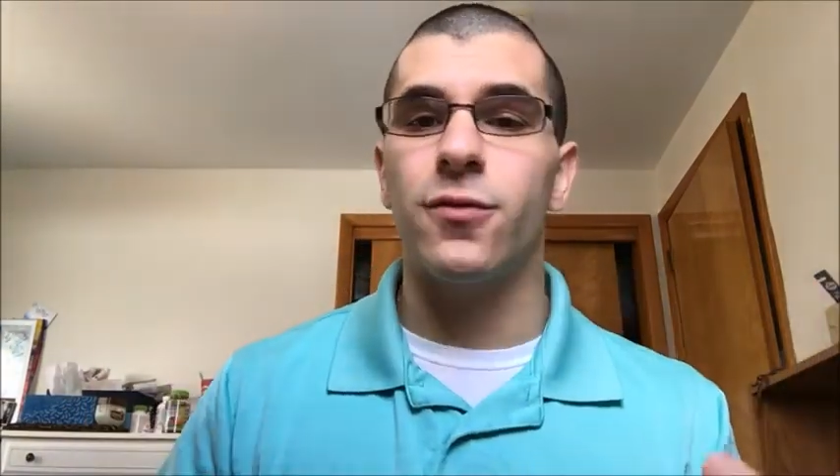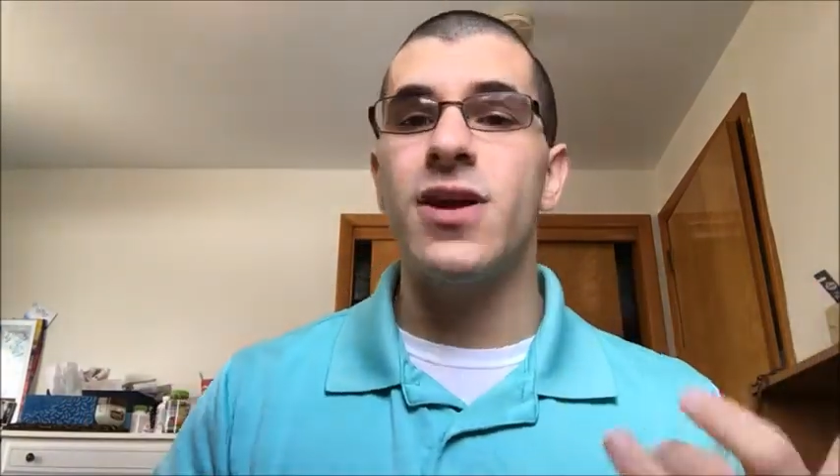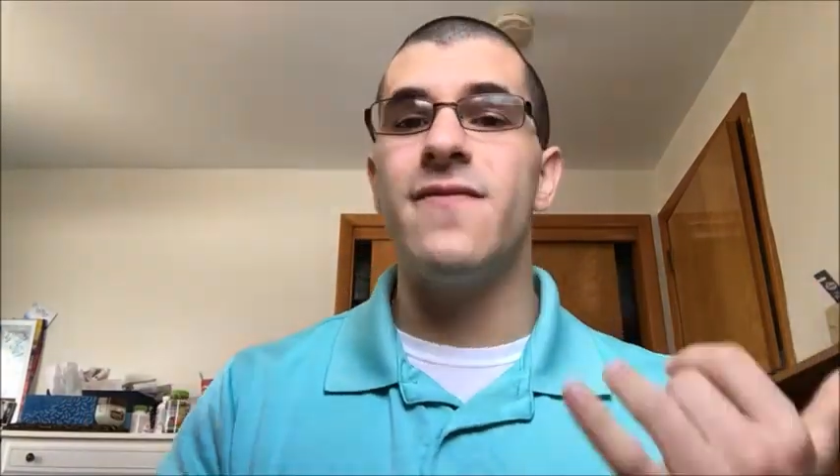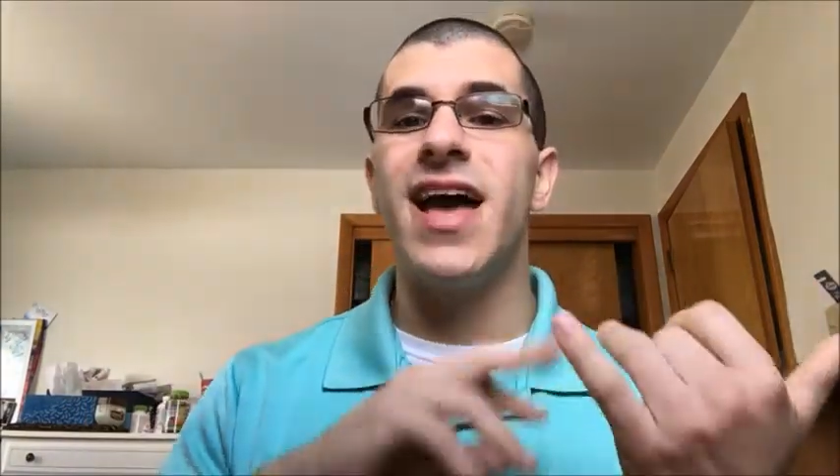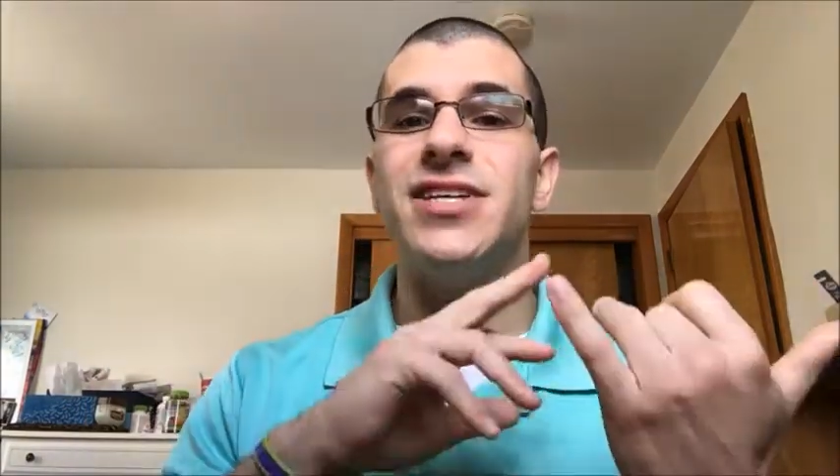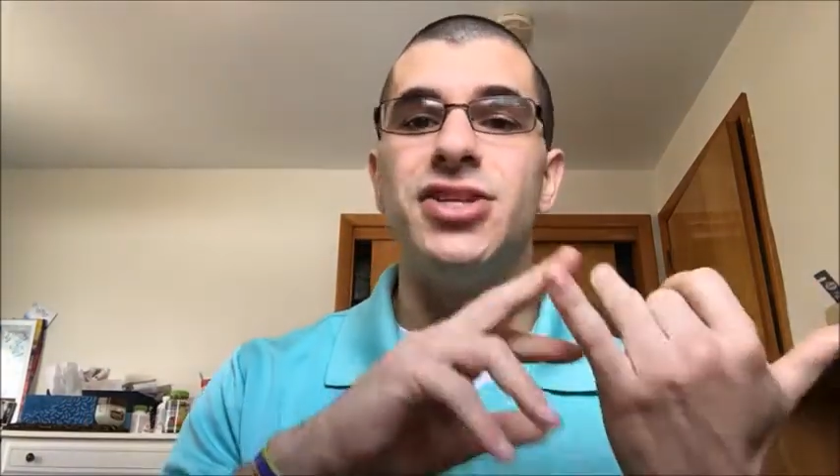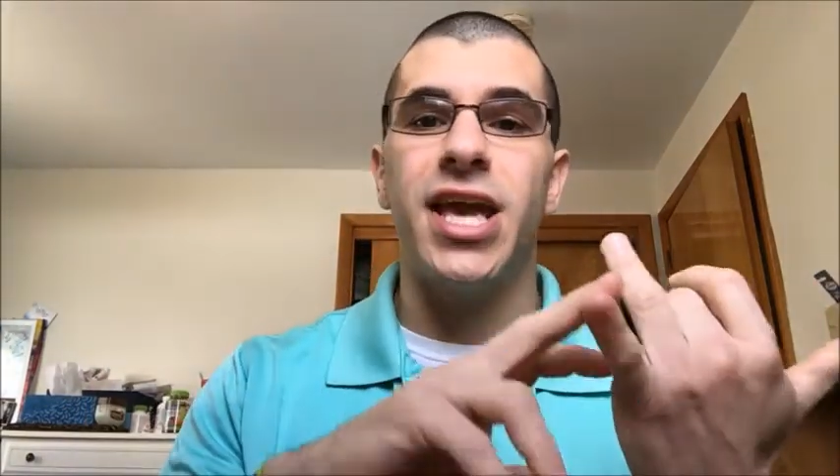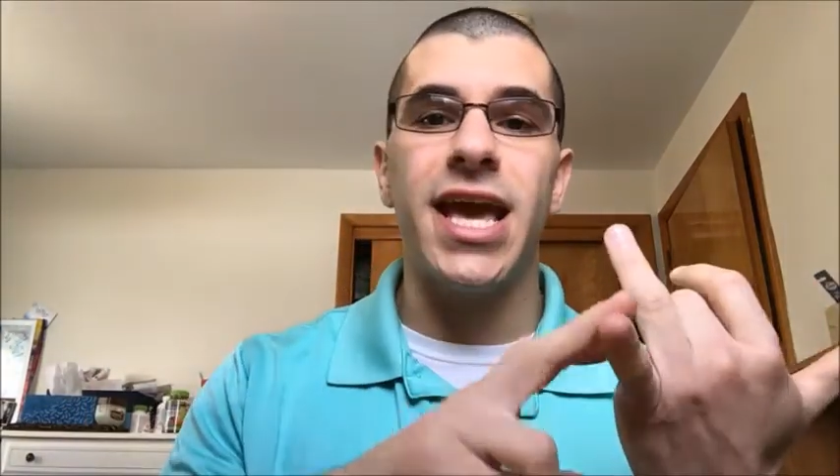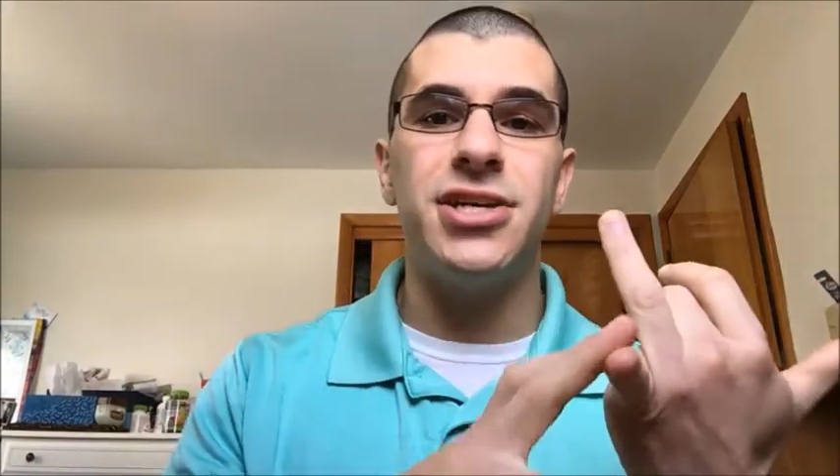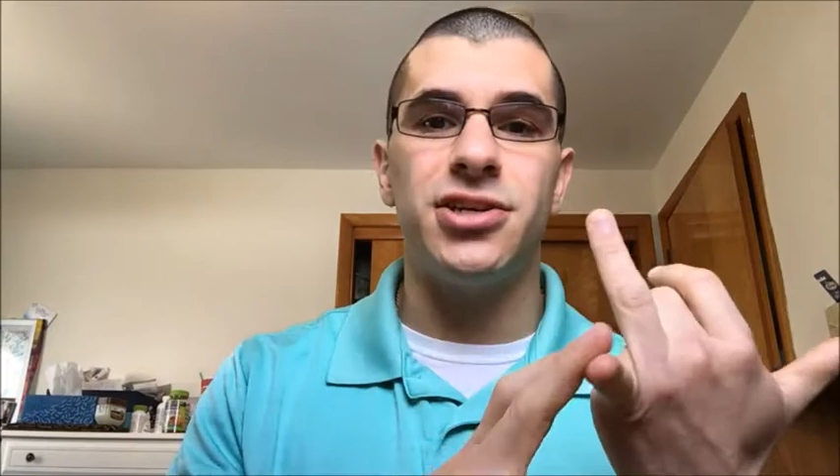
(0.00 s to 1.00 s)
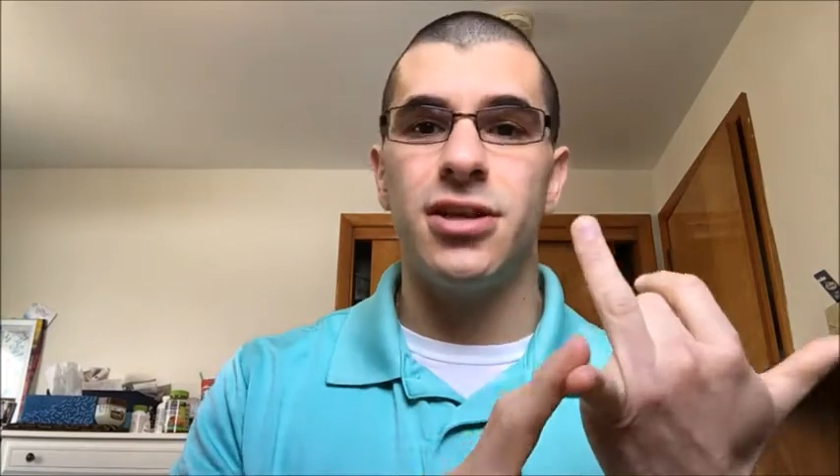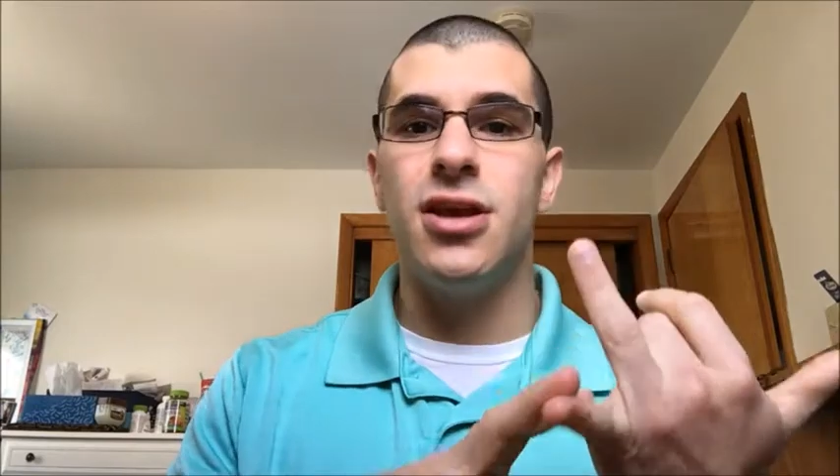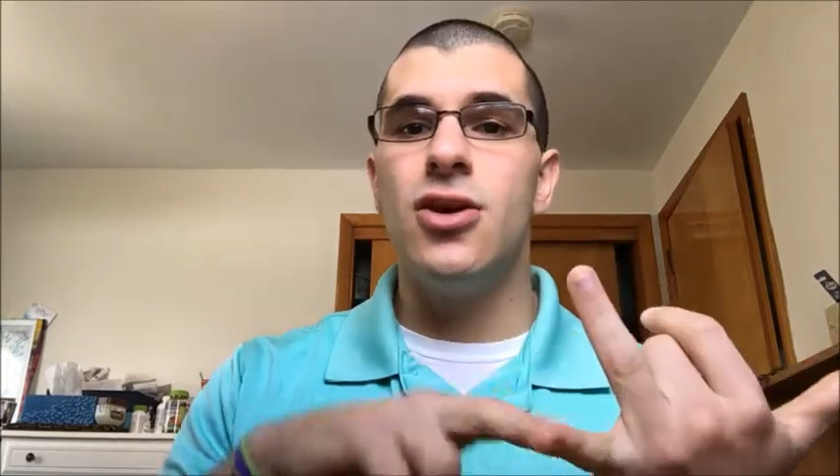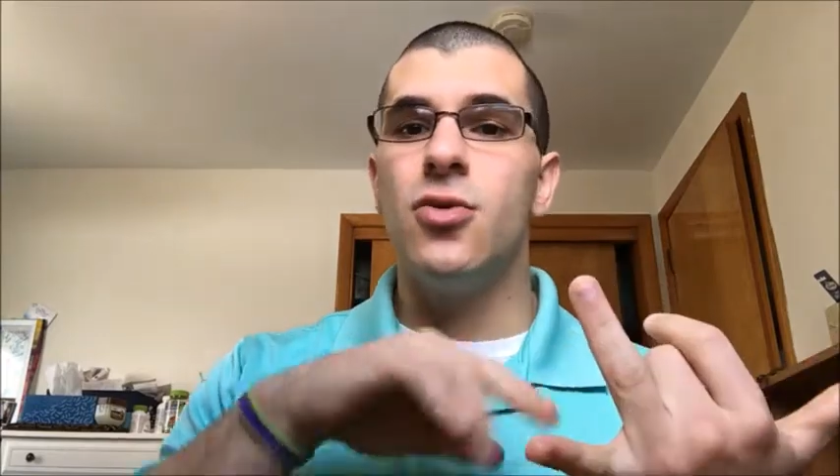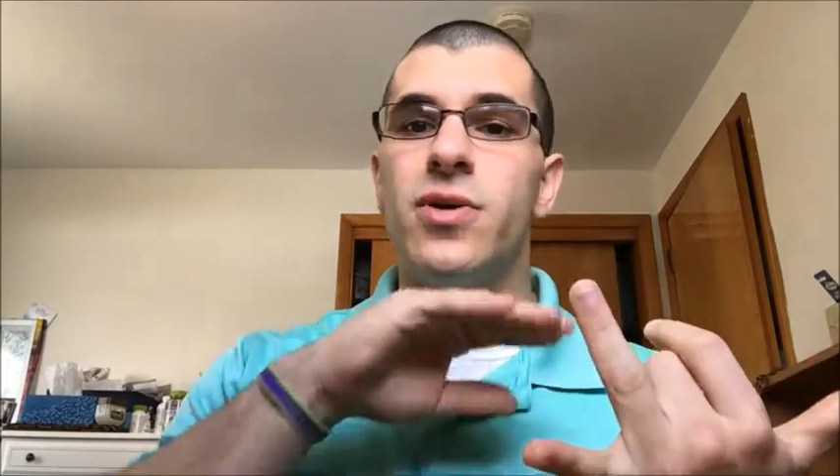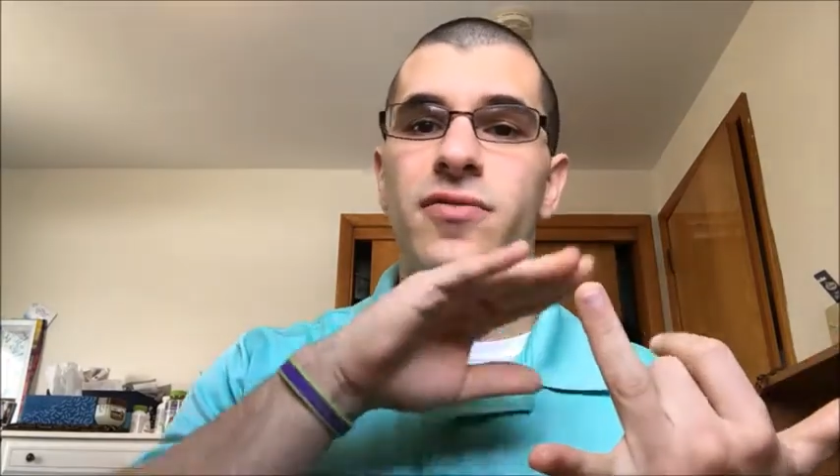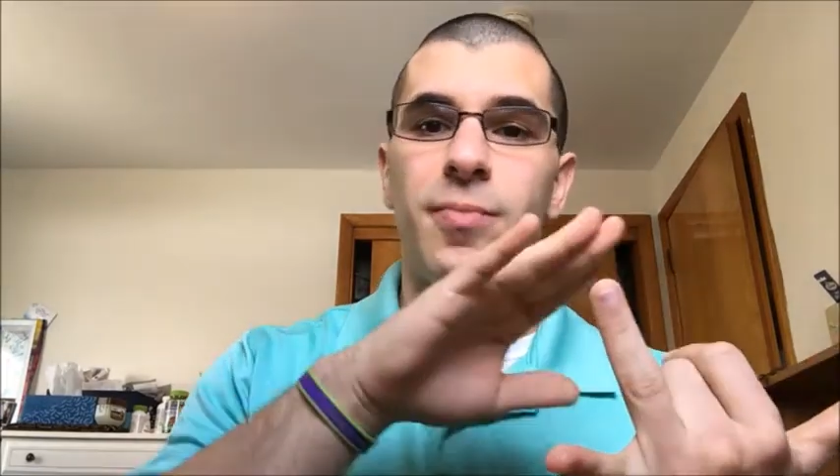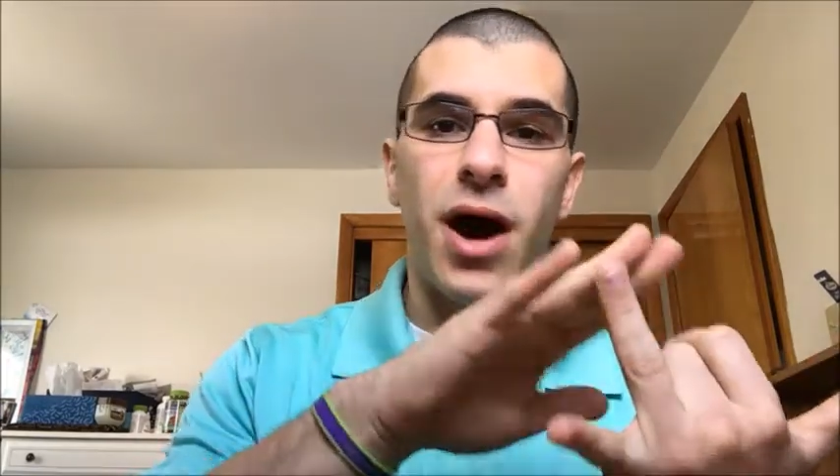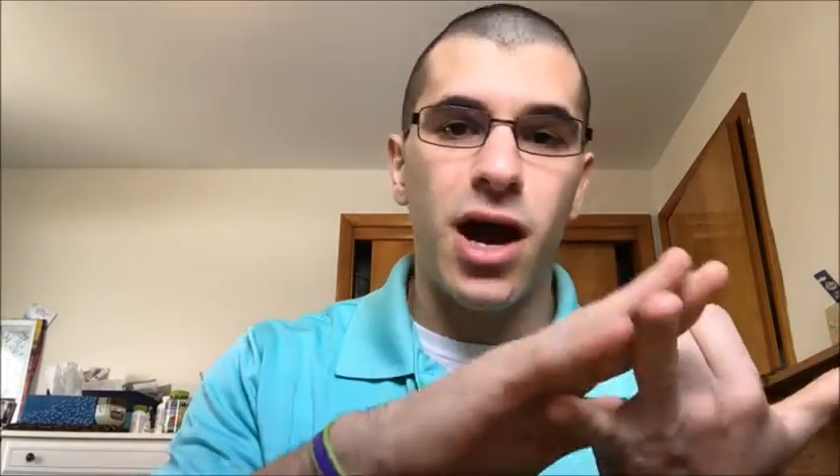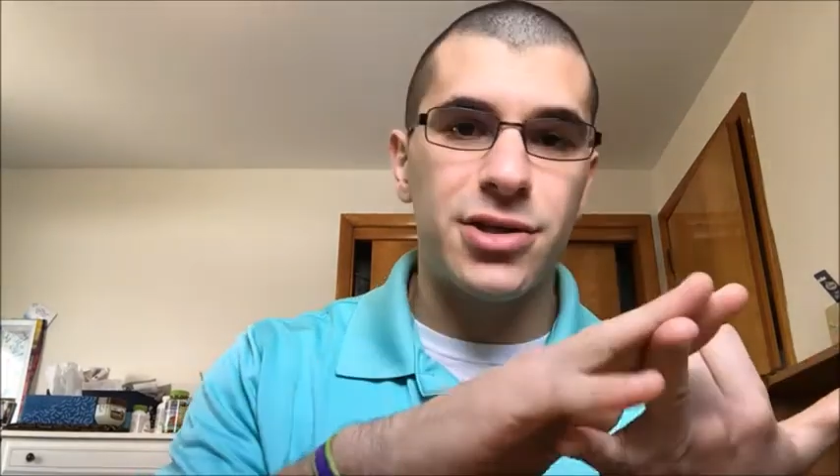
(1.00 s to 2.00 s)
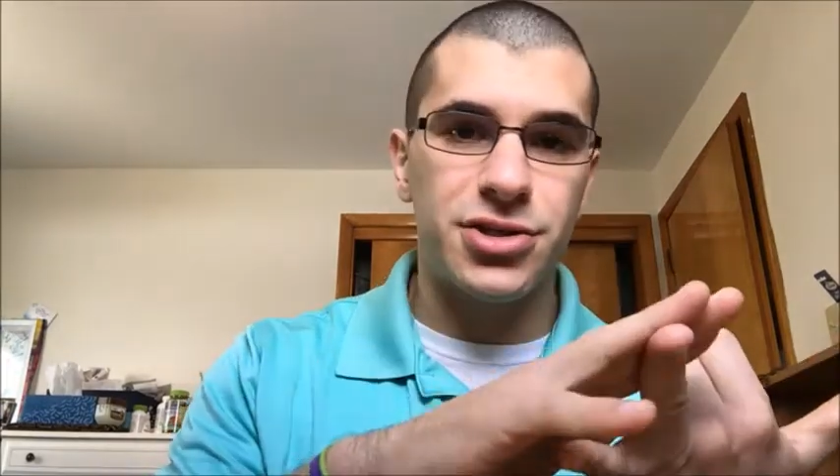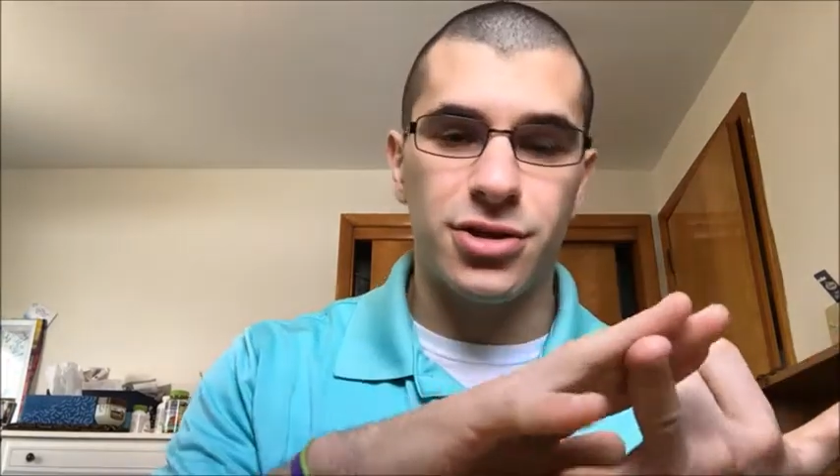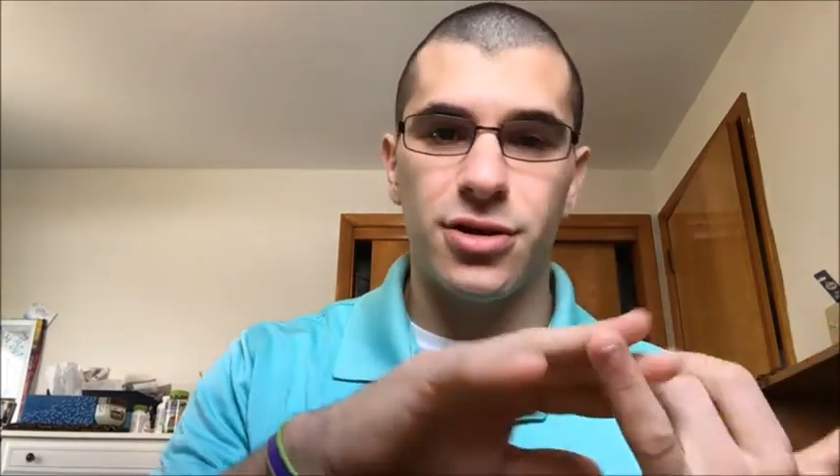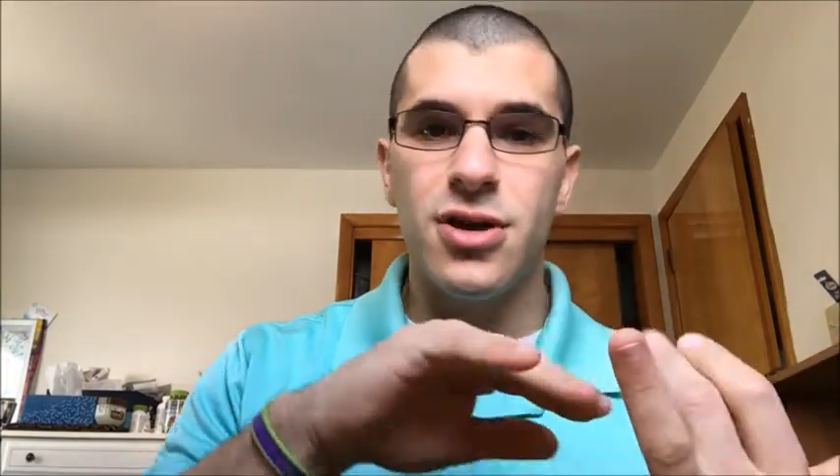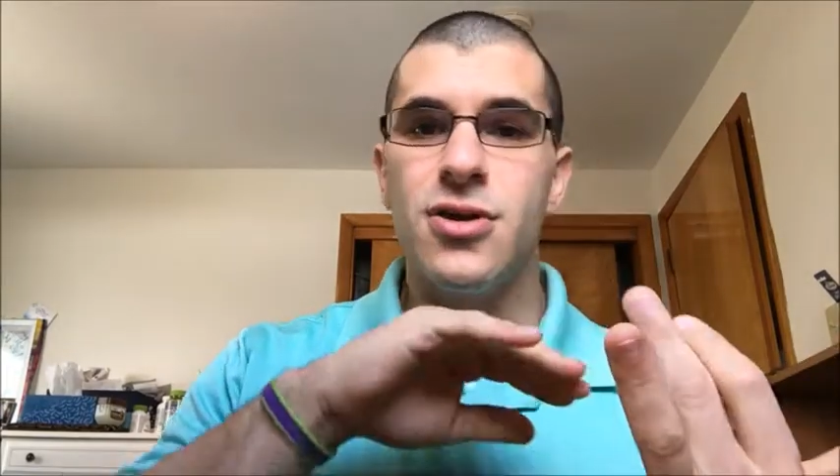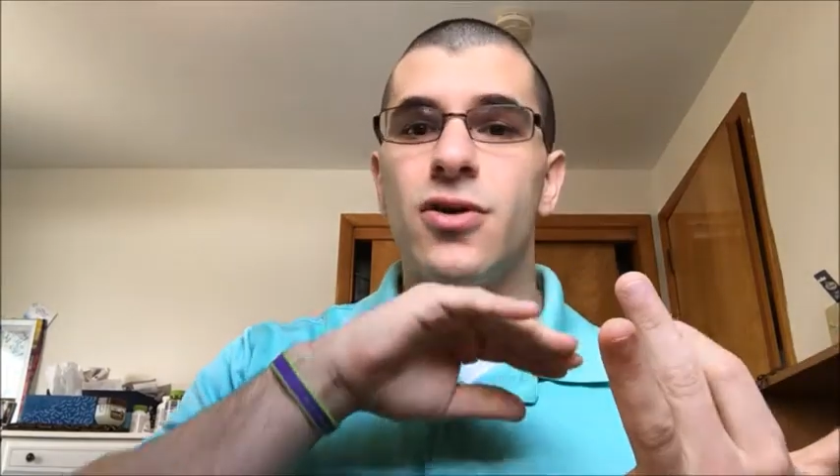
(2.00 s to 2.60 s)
We have education. We have posture.